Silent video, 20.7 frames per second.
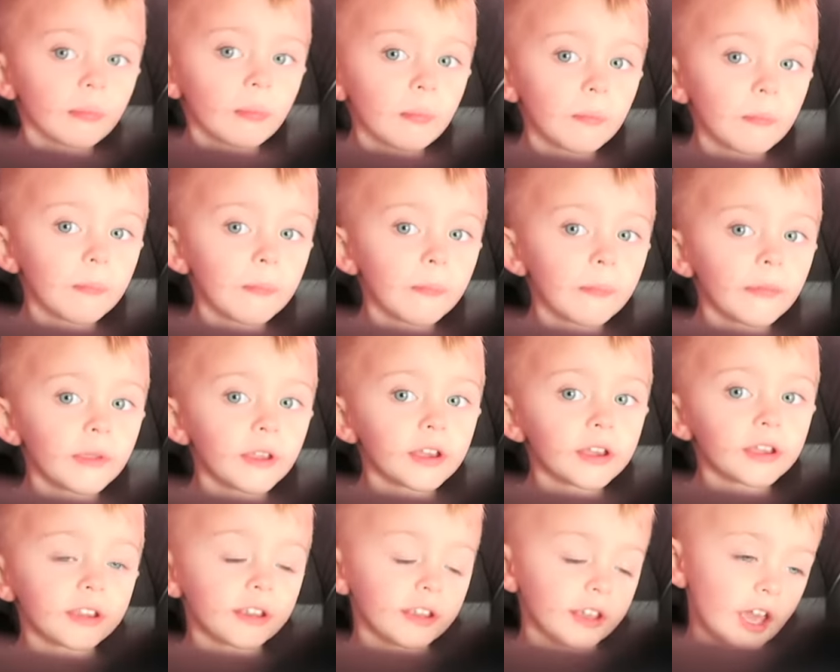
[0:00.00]
you have a great
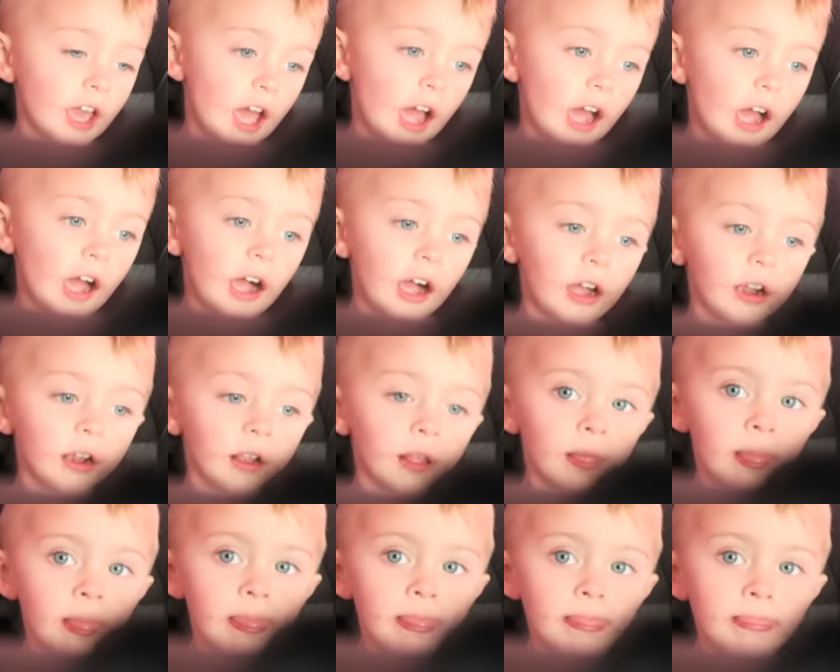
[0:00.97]
time? Yeah.
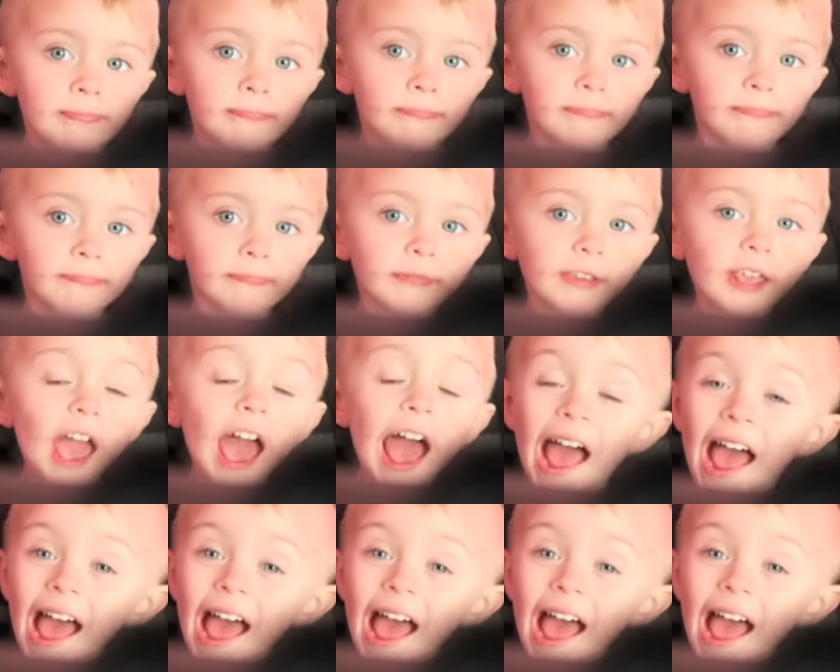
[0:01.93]
Super fun? Um,